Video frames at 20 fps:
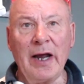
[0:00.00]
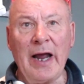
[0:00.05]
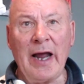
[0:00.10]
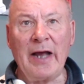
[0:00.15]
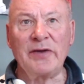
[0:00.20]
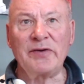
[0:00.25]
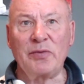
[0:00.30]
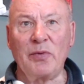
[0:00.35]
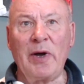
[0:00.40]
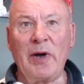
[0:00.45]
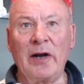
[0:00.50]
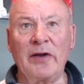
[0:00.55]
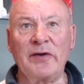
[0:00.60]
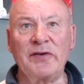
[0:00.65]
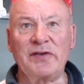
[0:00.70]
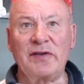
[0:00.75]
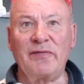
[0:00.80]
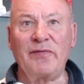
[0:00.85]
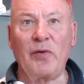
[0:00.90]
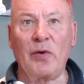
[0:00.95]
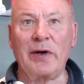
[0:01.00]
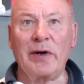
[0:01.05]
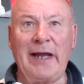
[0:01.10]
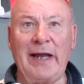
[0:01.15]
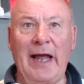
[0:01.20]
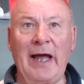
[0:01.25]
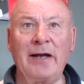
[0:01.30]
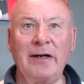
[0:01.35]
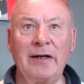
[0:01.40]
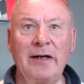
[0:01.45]
as well as the four
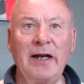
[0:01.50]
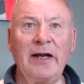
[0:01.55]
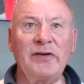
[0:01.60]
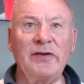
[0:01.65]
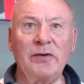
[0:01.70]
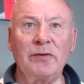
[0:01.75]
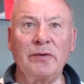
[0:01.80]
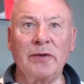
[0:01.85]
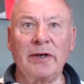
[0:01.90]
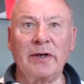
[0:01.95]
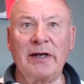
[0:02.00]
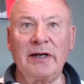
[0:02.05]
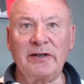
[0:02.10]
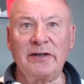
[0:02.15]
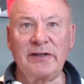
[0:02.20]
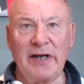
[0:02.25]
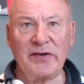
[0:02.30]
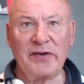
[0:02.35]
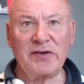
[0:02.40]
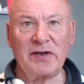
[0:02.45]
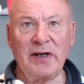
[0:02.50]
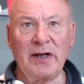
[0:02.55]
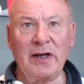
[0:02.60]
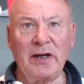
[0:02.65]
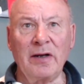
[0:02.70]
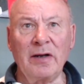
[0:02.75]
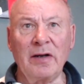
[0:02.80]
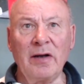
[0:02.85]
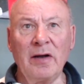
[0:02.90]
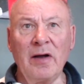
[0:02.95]
candidates who are
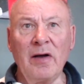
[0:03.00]
contesting